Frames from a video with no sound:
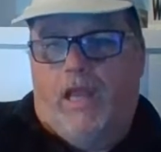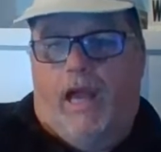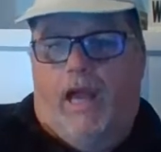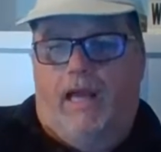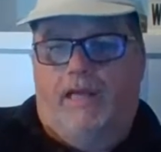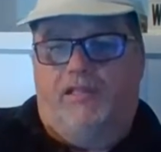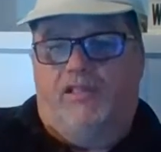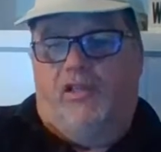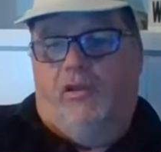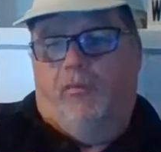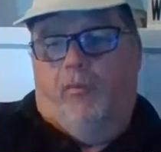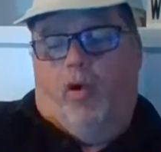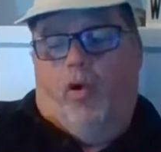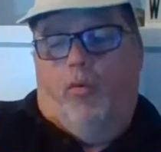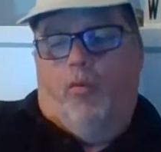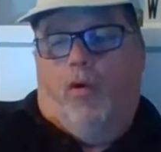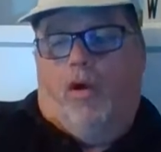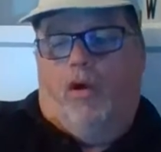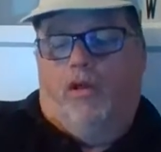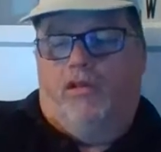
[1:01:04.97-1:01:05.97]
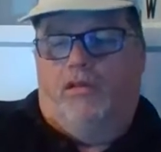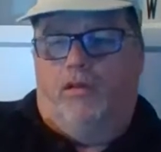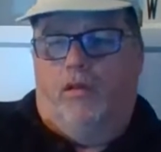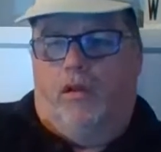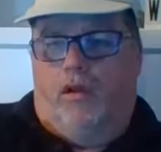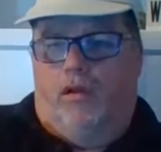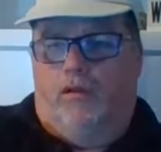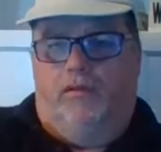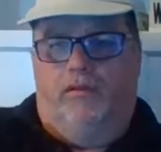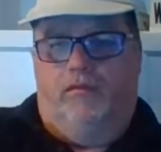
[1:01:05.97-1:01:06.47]
Actually, Mike, what?
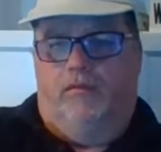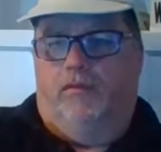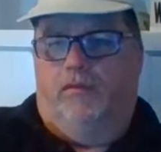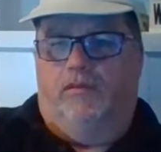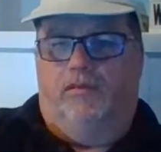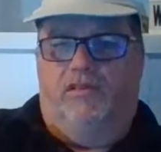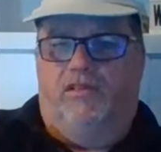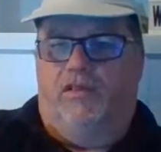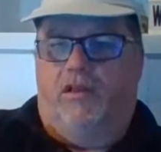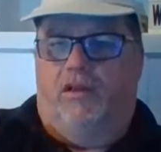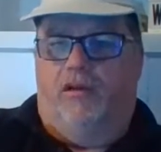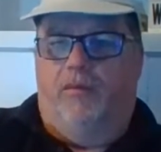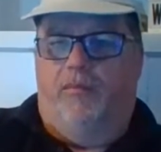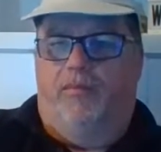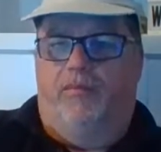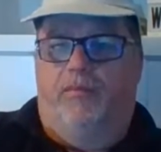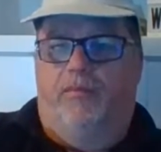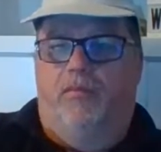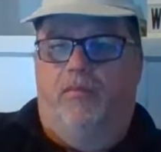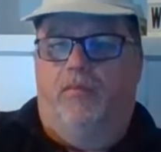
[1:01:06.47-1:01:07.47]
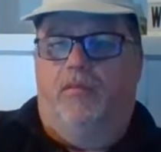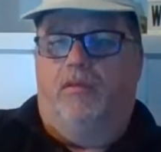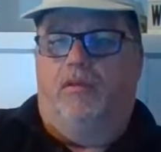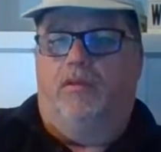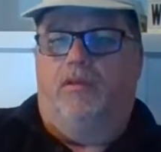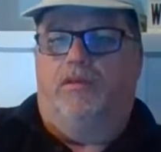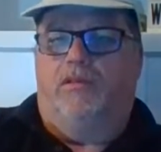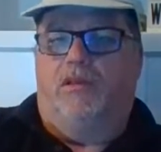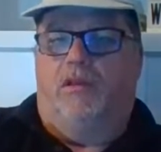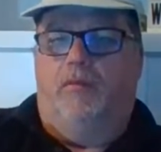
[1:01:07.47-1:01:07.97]
Sorry,
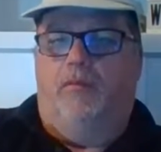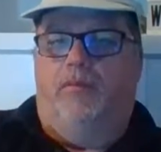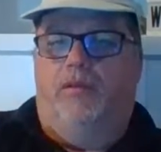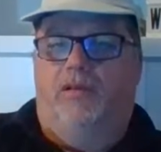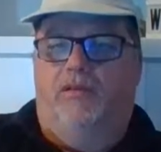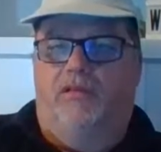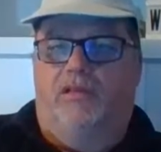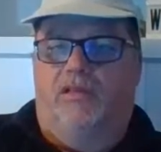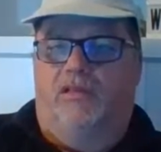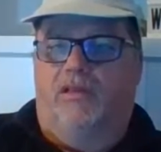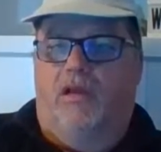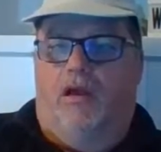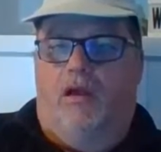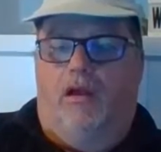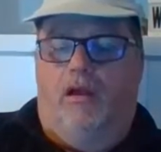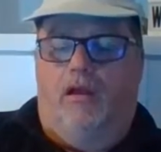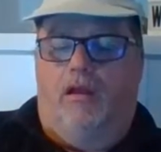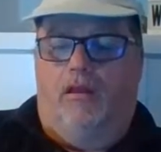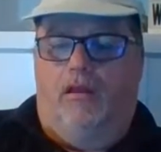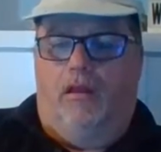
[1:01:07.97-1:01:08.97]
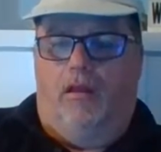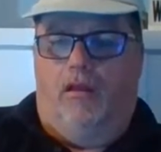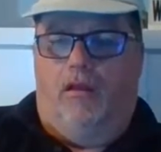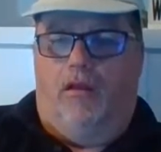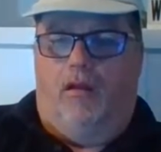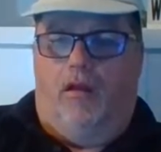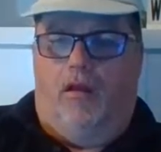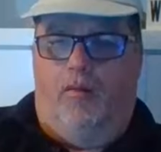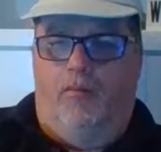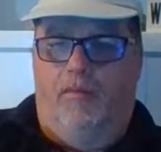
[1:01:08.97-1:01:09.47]
blues guitar.
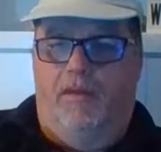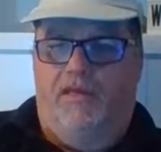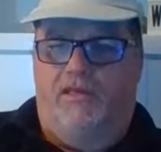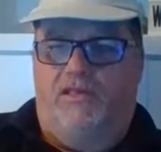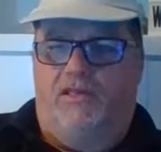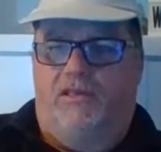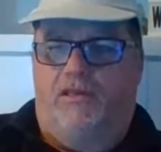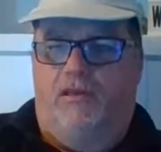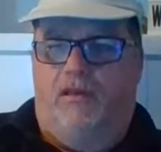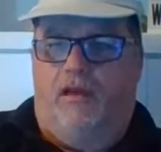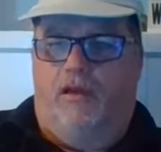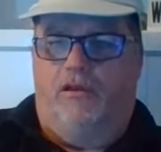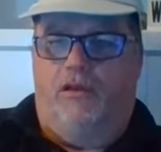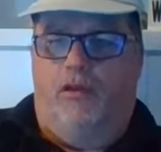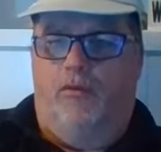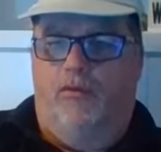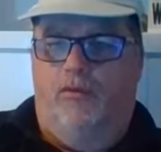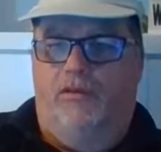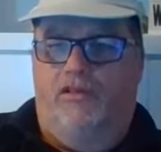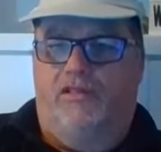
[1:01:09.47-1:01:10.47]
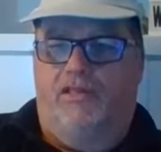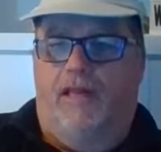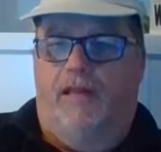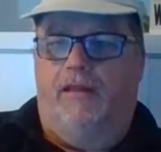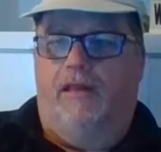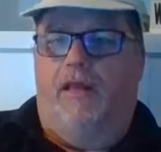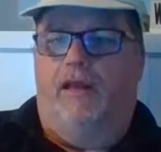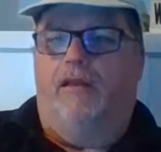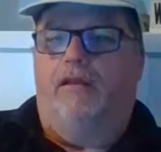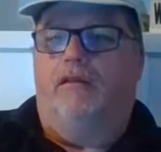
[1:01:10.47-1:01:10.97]
I missed. I don't
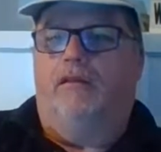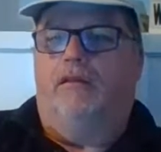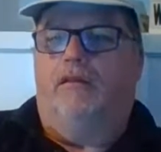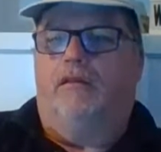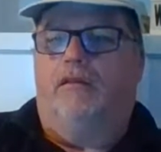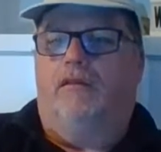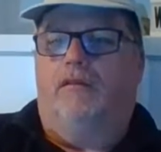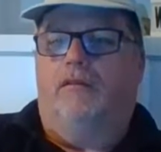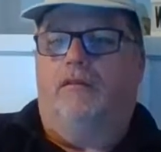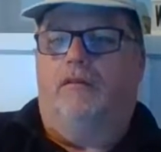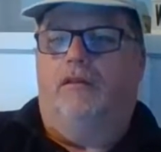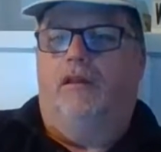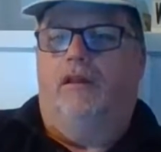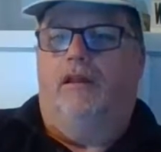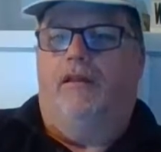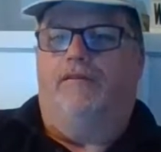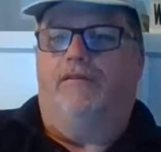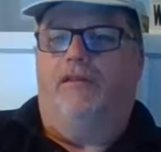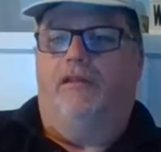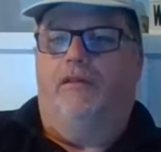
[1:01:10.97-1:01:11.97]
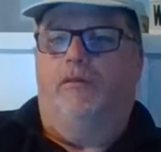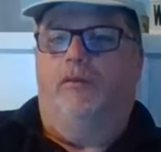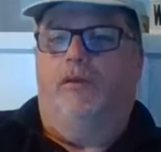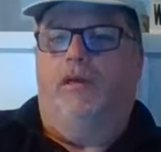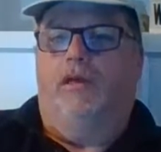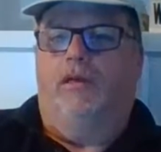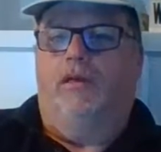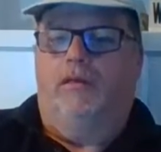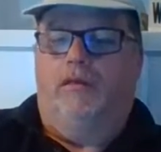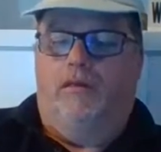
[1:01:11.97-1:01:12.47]
understand that. You'll have
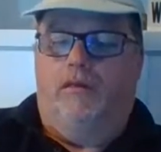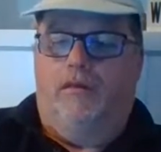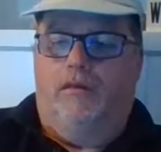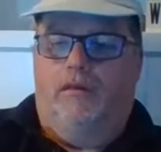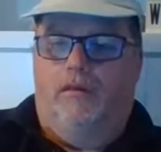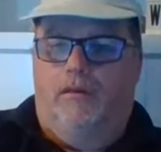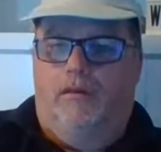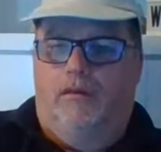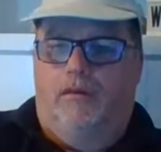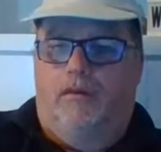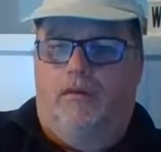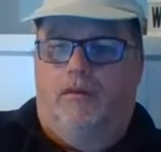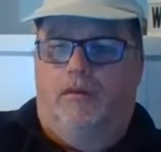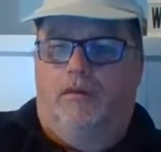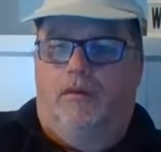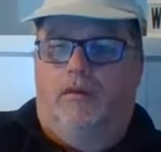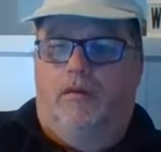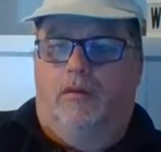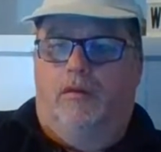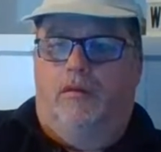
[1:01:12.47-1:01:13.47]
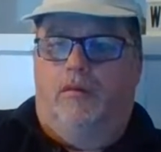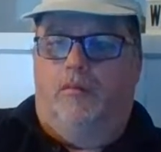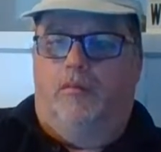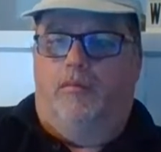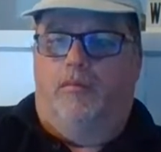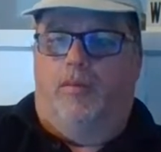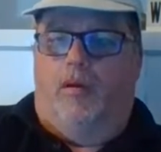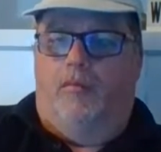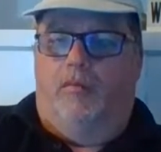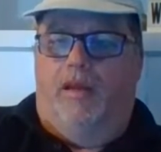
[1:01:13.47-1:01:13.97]
to
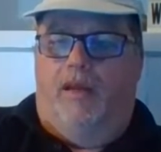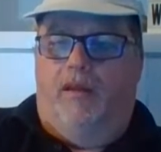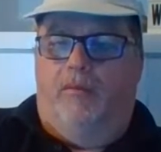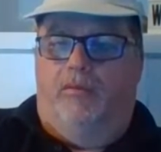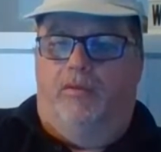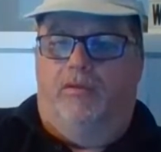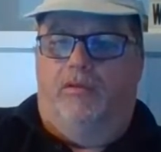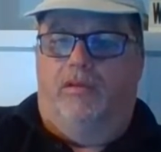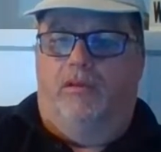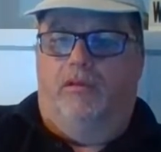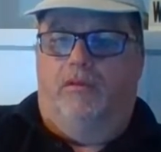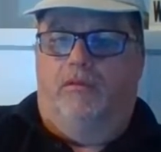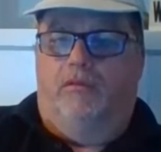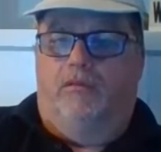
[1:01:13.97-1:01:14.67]
Bombay boys.